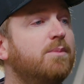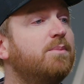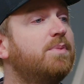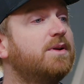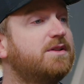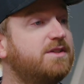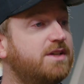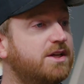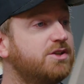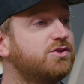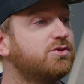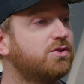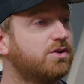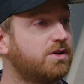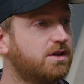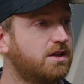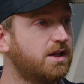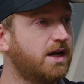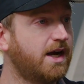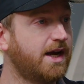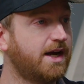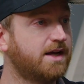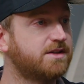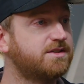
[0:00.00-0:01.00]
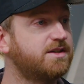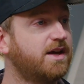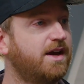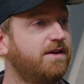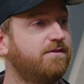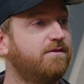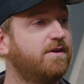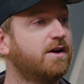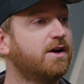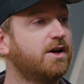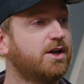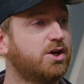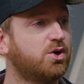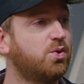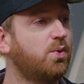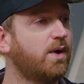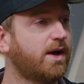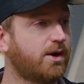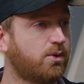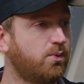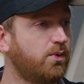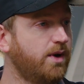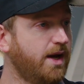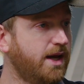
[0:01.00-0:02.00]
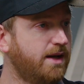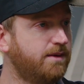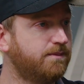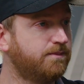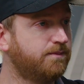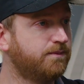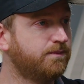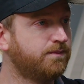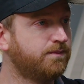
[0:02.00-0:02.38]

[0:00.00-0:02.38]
potential clients a very quick win.